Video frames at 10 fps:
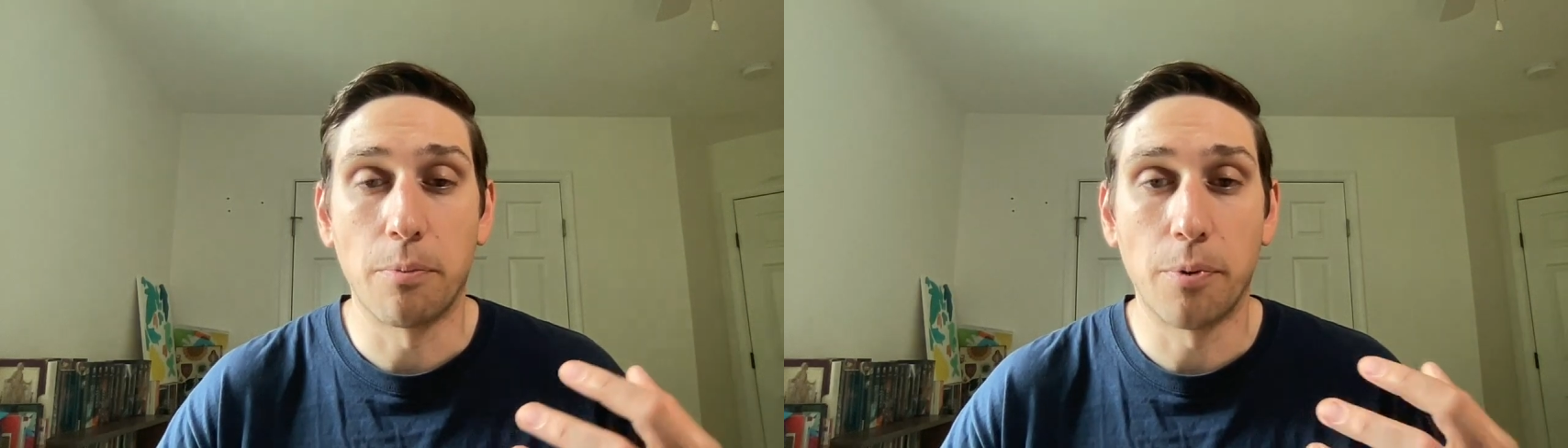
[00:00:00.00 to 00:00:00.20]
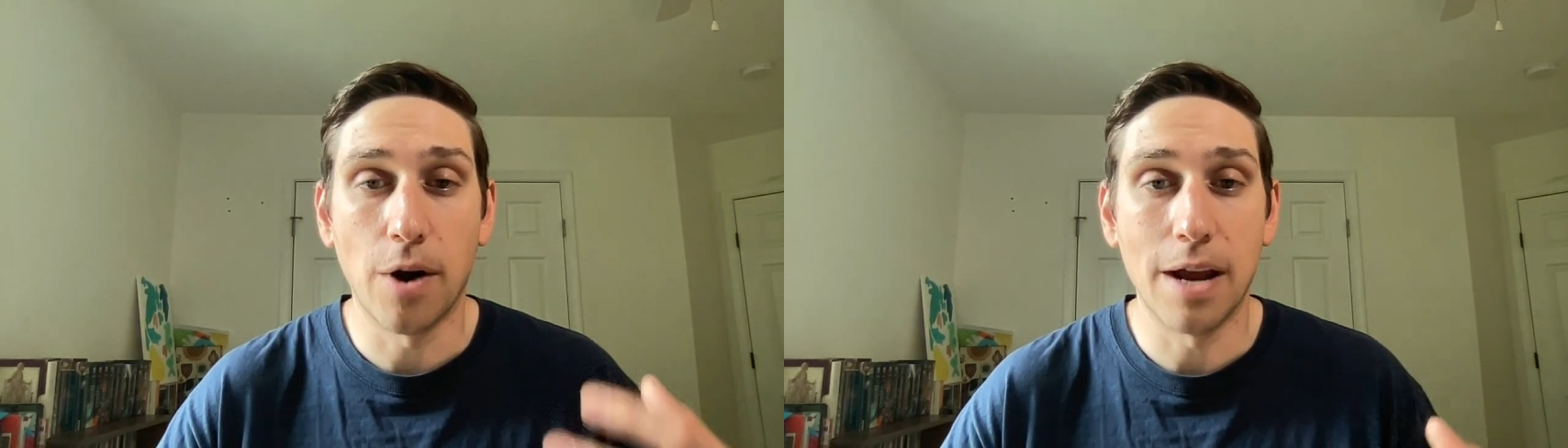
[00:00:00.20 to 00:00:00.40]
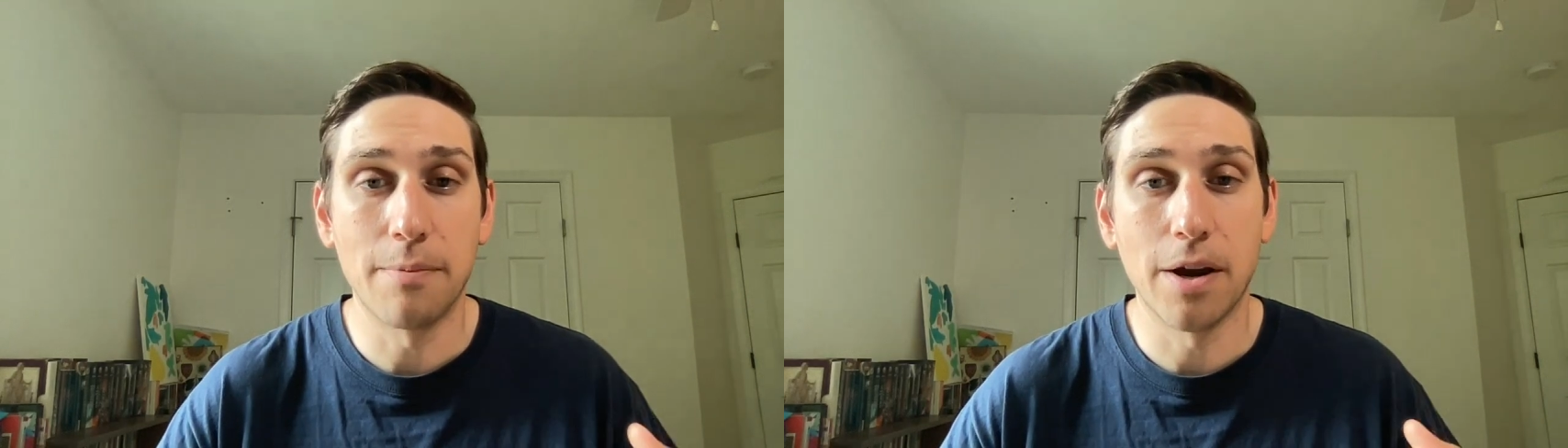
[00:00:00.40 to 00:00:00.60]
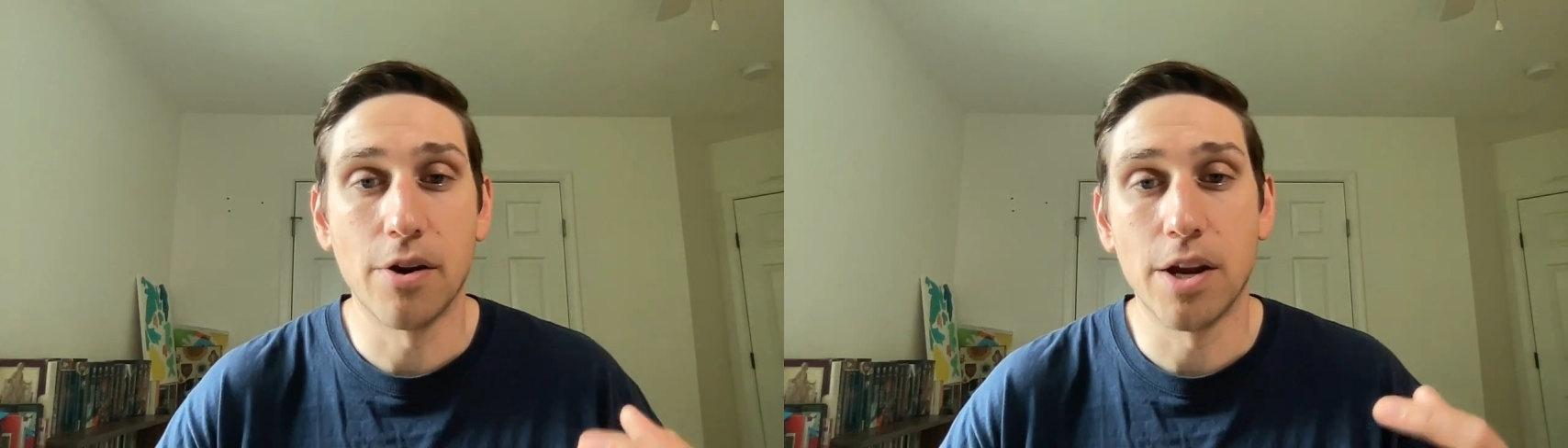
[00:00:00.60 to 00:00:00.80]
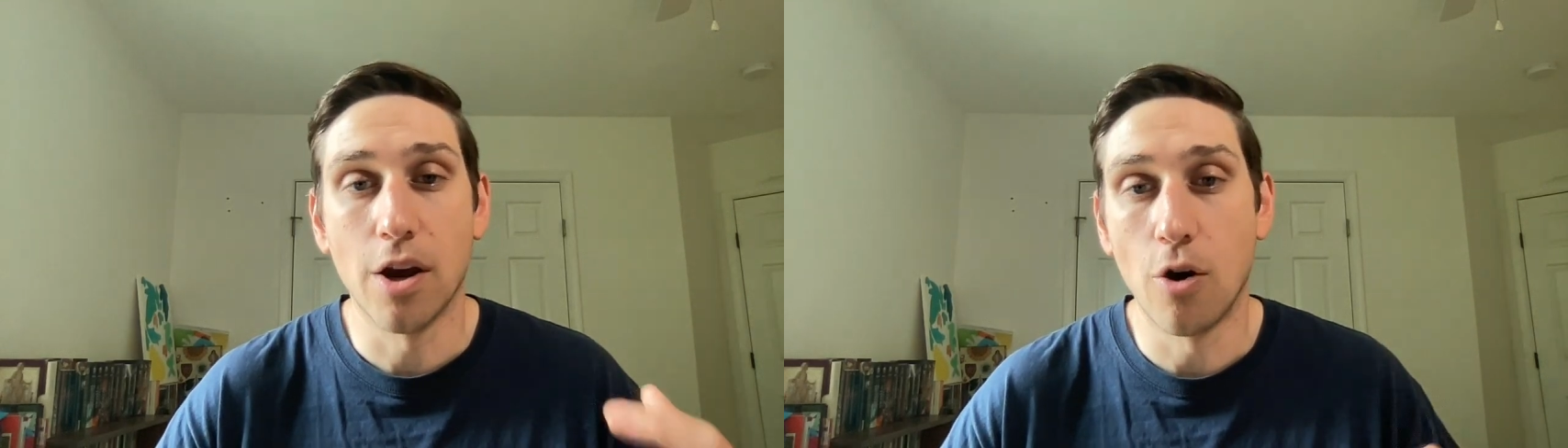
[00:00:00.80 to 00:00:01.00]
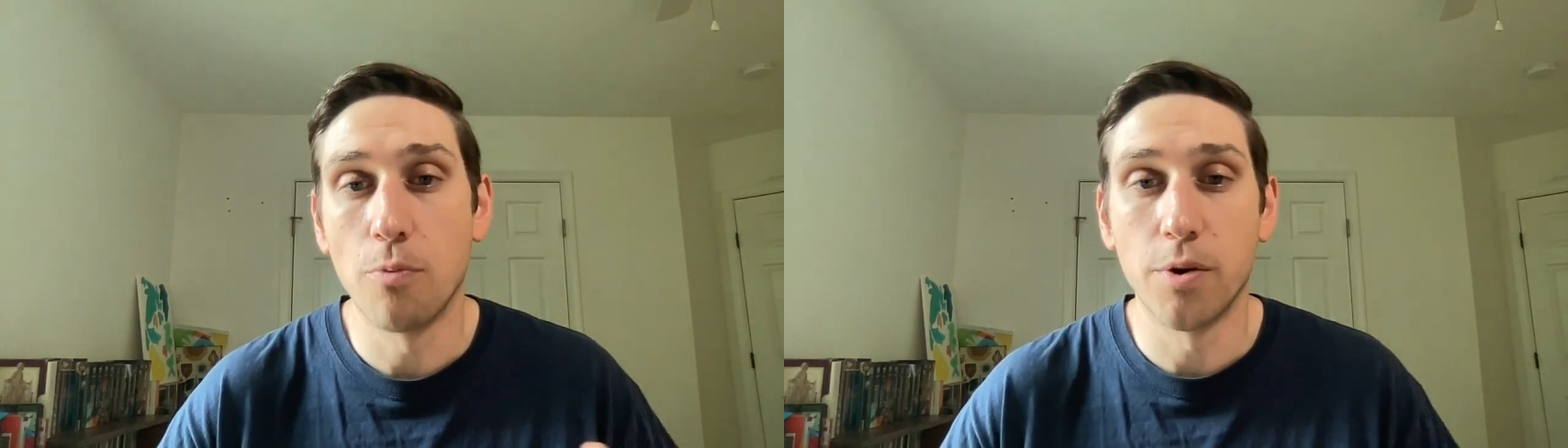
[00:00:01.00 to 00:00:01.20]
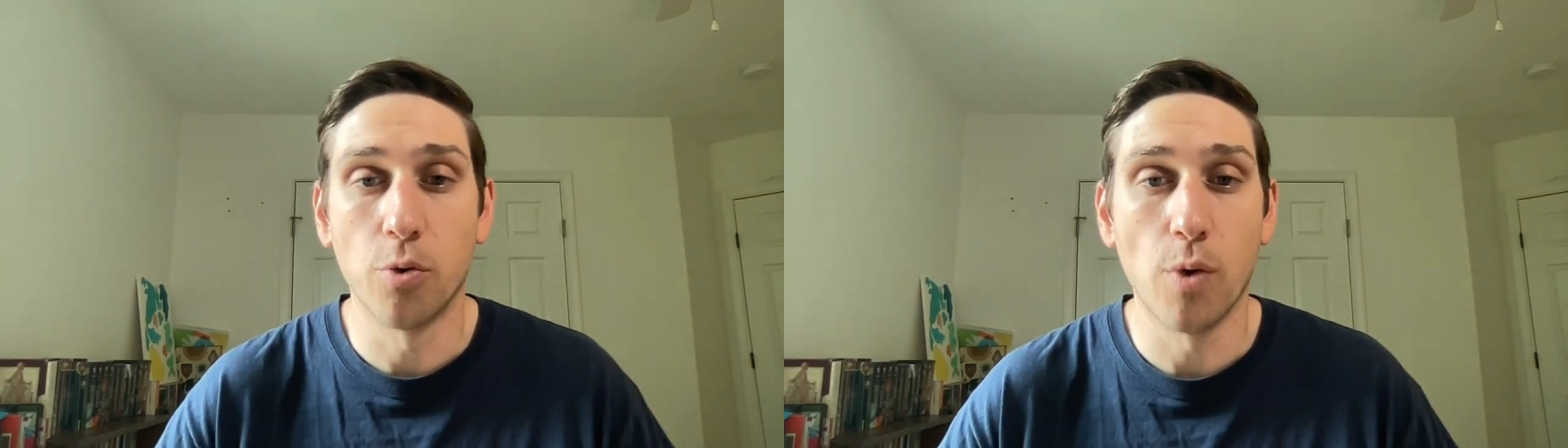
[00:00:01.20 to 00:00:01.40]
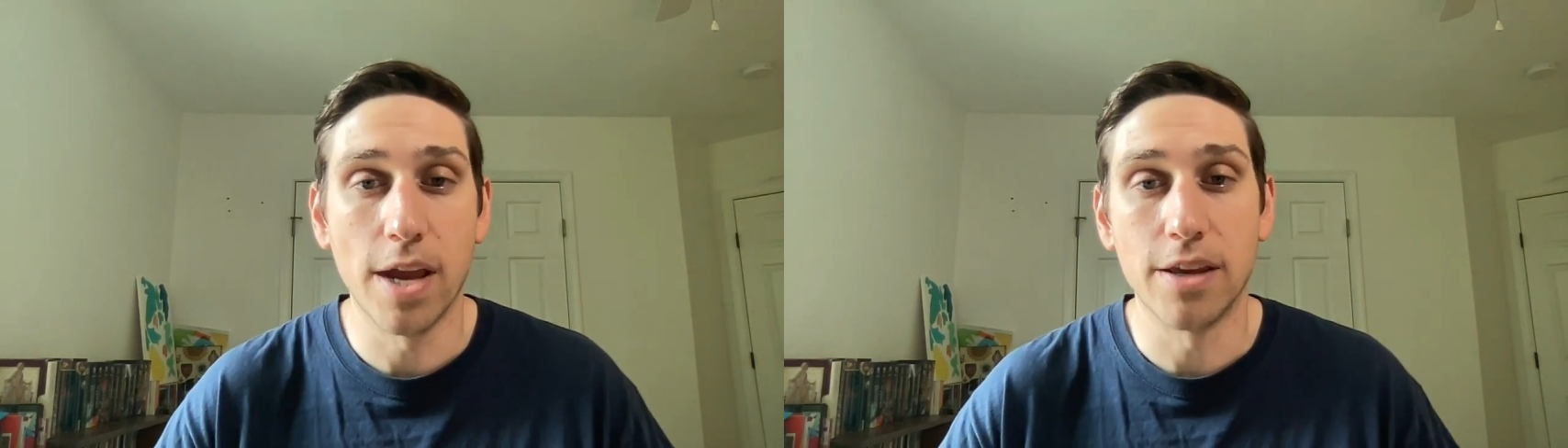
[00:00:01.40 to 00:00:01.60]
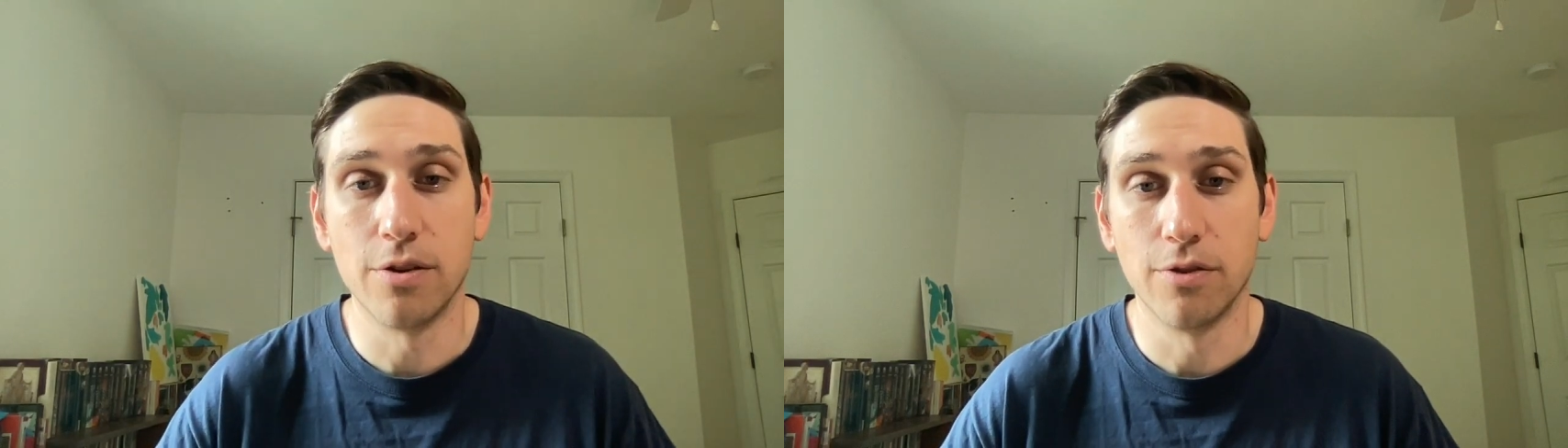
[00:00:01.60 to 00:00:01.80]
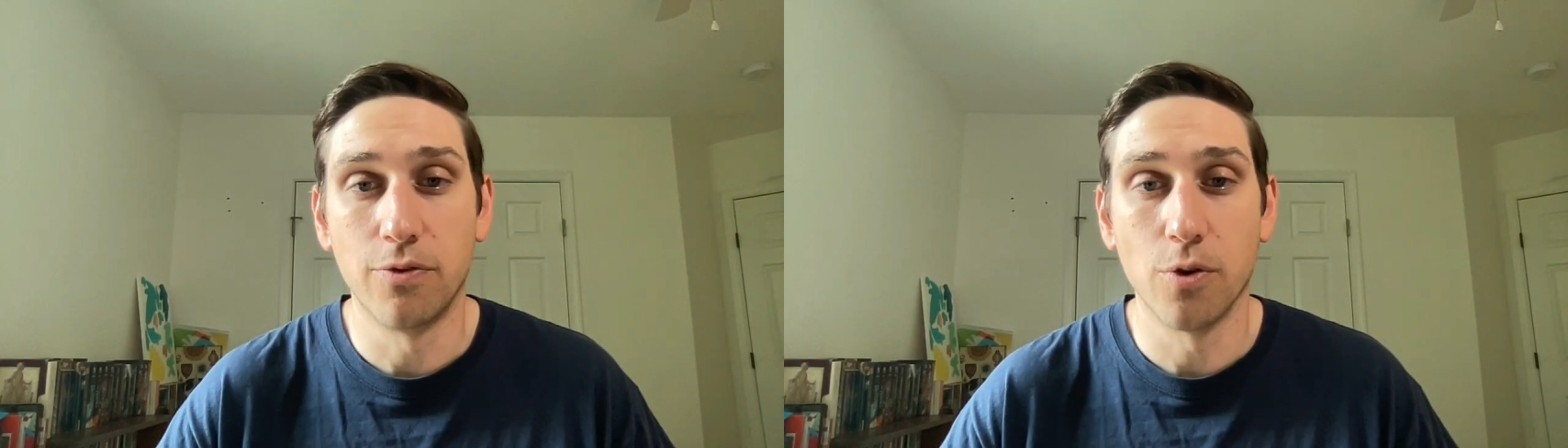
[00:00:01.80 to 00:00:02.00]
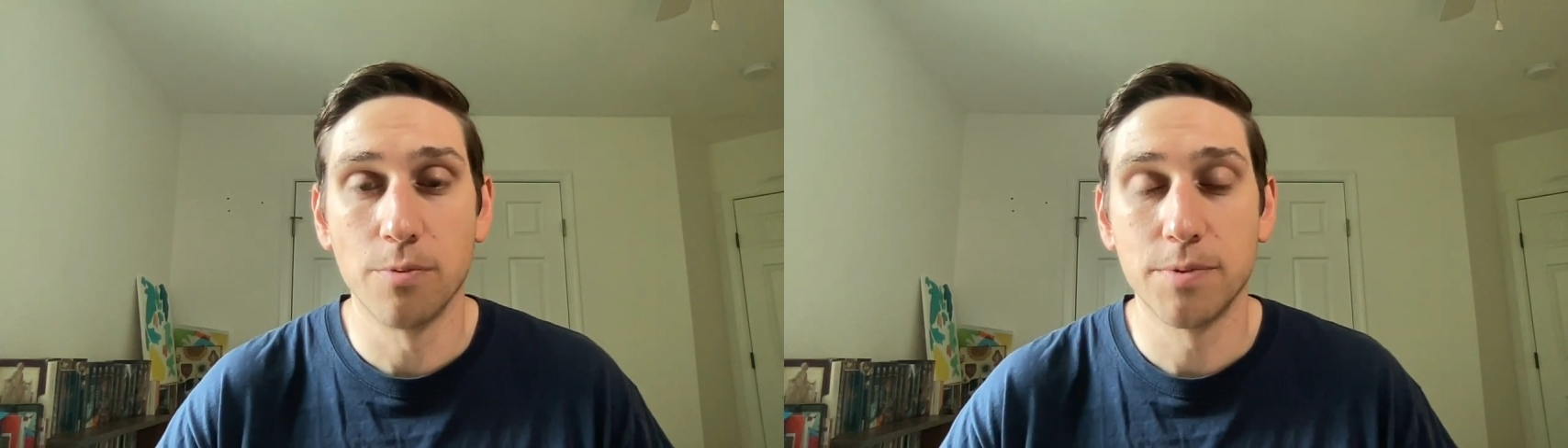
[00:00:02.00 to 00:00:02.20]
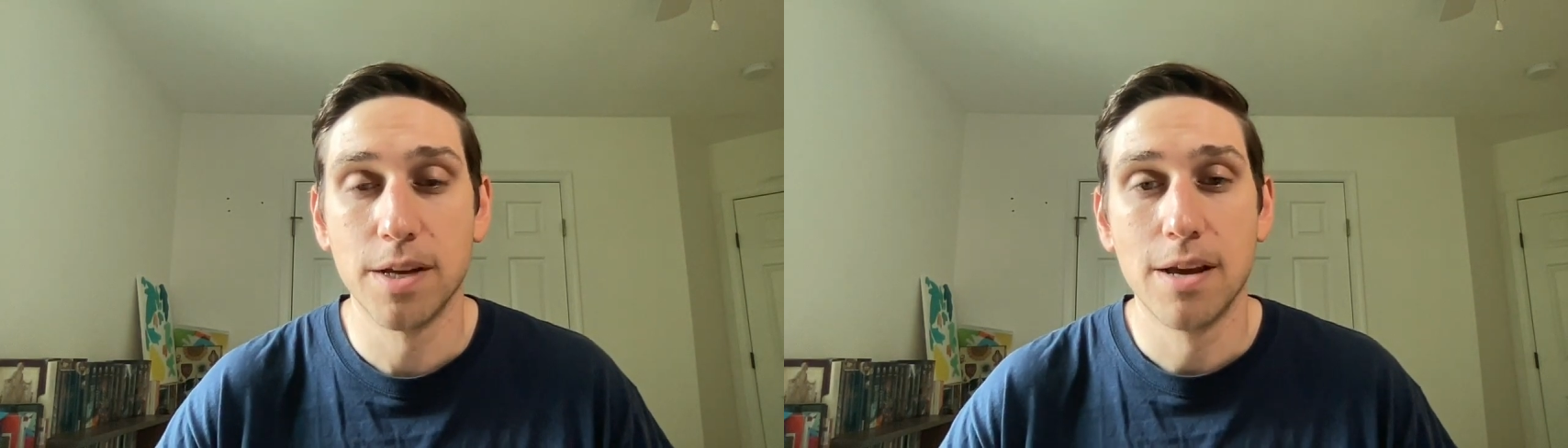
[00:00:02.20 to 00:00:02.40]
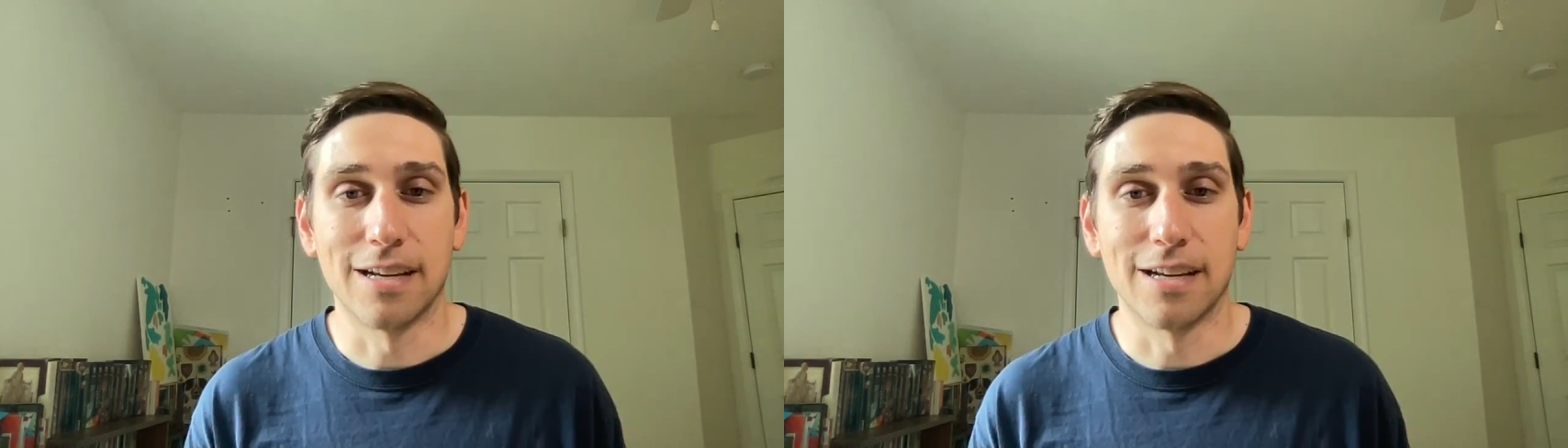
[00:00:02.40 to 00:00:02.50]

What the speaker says: primary home and away uniforms.